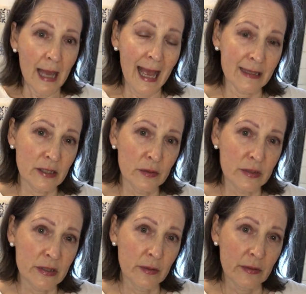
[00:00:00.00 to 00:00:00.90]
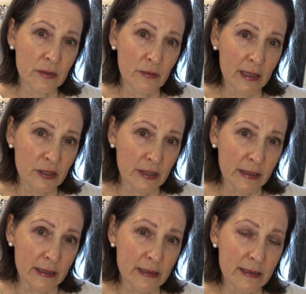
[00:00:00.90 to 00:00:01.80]
ask you to soak the dried
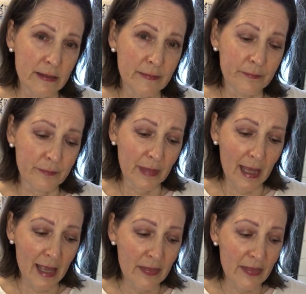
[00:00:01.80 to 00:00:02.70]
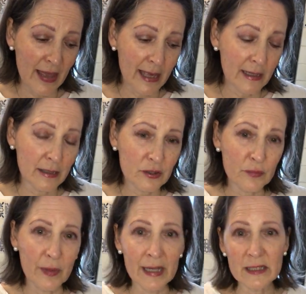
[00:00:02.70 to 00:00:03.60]
chilies and then
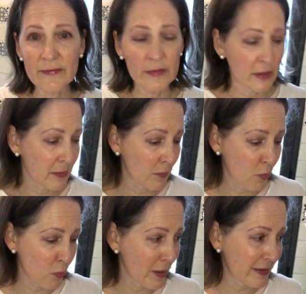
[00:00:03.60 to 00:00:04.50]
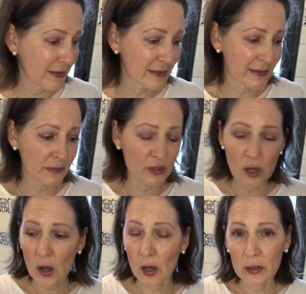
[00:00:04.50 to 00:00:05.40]
transfer them with some
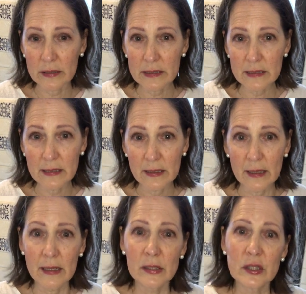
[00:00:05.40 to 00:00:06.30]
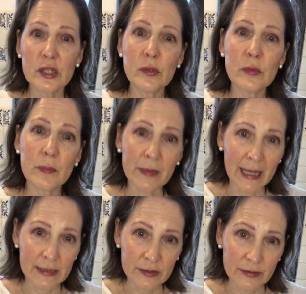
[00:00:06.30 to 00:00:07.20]
tongs to a
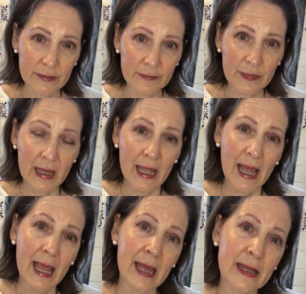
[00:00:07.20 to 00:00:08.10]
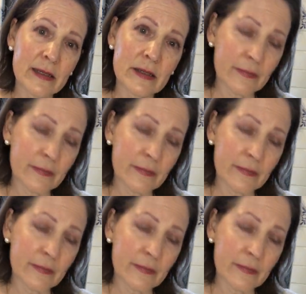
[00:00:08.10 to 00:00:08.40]
blender. And